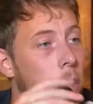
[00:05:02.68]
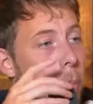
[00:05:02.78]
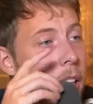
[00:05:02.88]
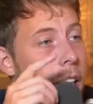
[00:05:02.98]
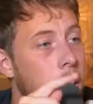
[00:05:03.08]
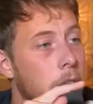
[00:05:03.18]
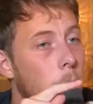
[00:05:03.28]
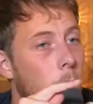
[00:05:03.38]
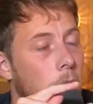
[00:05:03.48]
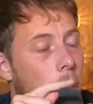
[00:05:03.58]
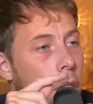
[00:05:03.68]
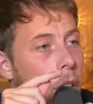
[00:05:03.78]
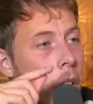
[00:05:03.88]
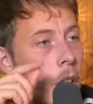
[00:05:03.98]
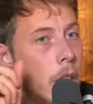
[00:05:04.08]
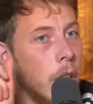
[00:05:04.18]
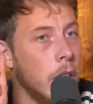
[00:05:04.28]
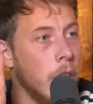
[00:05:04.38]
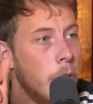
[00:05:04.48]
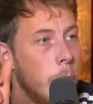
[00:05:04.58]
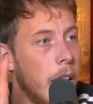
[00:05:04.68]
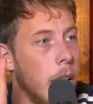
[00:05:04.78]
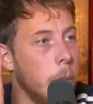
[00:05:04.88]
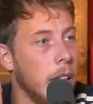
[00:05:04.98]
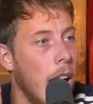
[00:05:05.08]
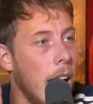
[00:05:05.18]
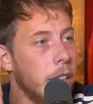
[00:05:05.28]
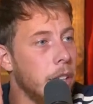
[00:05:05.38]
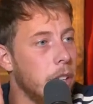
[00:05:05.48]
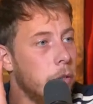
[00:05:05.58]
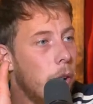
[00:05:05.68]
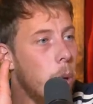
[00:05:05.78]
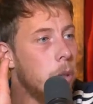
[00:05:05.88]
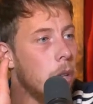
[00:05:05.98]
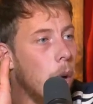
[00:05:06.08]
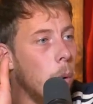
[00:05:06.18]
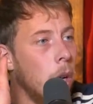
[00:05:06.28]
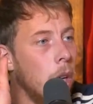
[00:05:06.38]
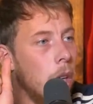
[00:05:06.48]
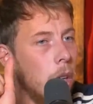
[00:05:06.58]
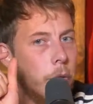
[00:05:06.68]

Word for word: had been hidden. The, the, the government had been hiding this photo. Yeah.